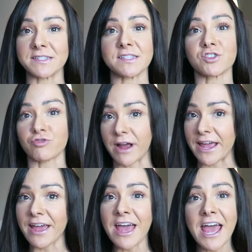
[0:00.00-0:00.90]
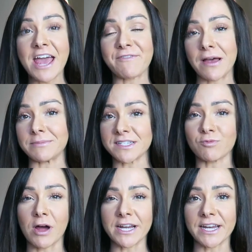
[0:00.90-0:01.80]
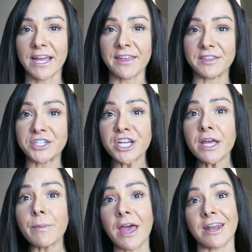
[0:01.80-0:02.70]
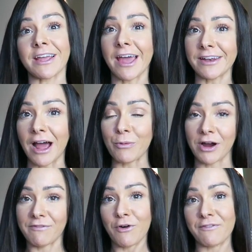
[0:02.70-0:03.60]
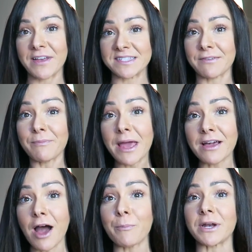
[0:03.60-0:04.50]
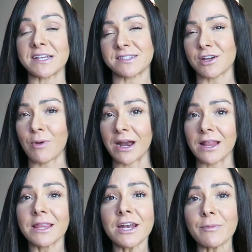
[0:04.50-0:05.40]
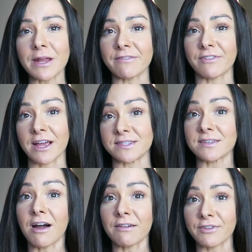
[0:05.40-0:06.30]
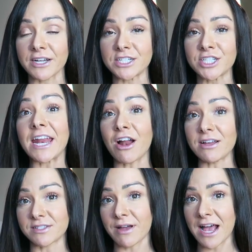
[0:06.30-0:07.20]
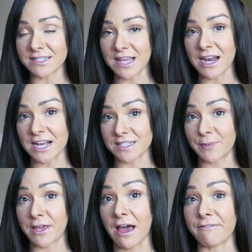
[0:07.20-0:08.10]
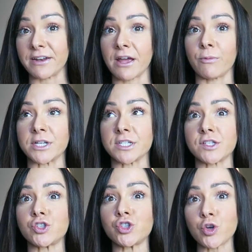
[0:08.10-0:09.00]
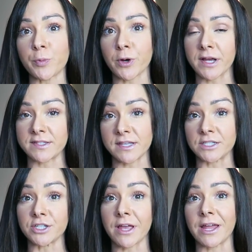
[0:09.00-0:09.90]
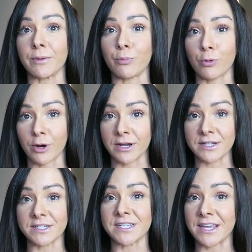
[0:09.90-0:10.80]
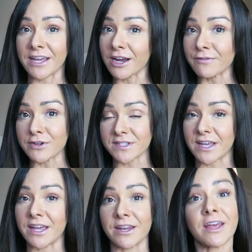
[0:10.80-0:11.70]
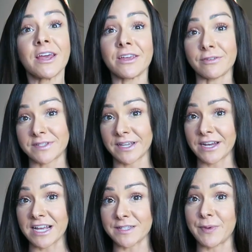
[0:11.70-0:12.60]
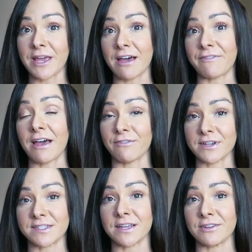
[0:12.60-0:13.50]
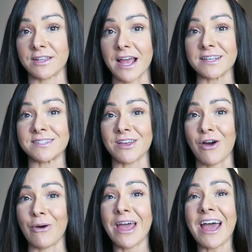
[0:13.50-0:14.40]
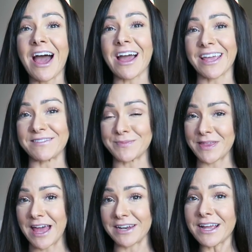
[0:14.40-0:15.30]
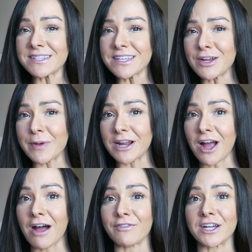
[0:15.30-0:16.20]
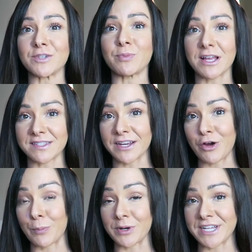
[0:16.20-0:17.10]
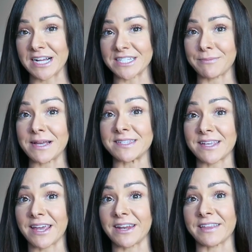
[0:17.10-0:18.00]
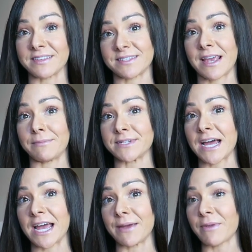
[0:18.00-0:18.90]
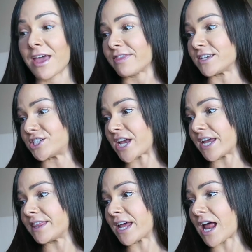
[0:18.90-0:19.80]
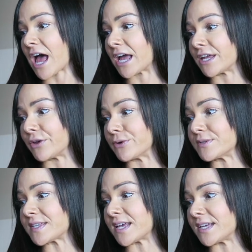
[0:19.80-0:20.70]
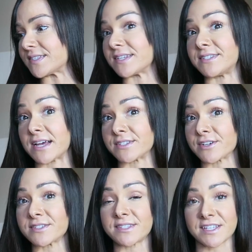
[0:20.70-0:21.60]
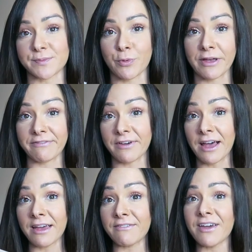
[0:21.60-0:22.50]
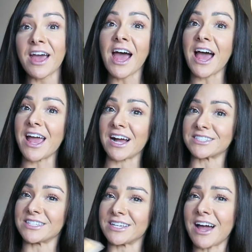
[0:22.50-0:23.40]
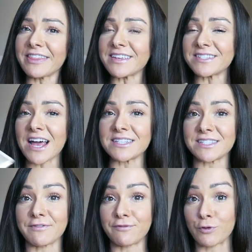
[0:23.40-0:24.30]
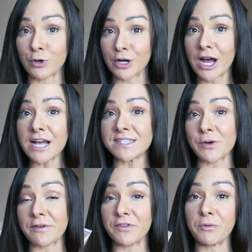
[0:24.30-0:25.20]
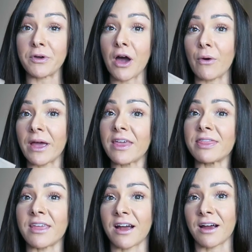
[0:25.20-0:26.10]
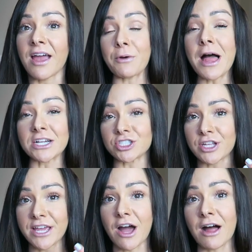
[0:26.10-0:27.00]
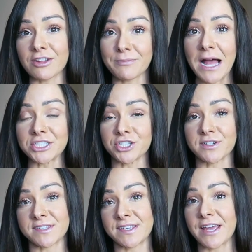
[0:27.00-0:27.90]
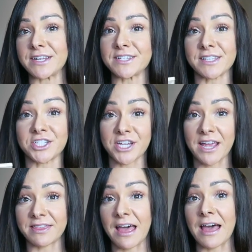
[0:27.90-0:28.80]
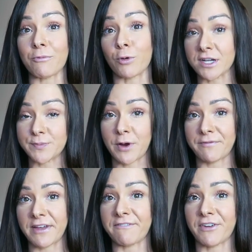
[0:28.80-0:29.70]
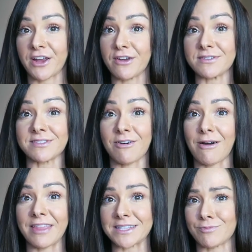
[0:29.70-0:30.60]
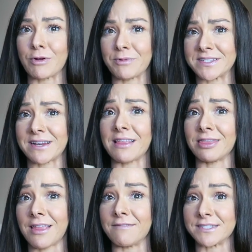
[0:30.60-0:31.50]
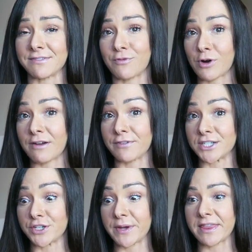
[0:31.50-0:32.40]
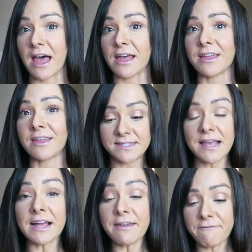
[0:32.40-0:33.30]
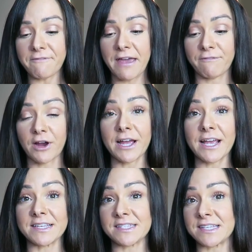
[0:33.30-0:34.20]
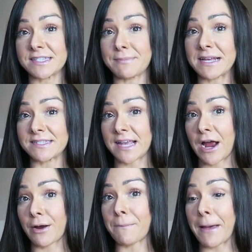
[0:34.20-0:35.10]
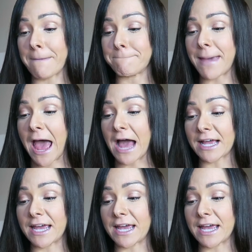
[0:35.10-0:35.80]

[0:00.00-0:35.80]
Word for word: This is great if I'm just wanting to hit the gym and again, not wear a full face of makeup, but I still want a little bit of nice coverage. And it also has that SPF in it, which is super essential and important to take care of your skin using an SPF every single day. So gives me that nice little bit of coverage, plus I know I'm protecting my skin at the same time. The shade that I use is Desert 6.5. I actually got this at Sephora, so if you go in there, they will actually color match your skin to the shade that works perfect for you. So that's one reason I love Sephora for doing that. My second favorite is this mascara by MAC.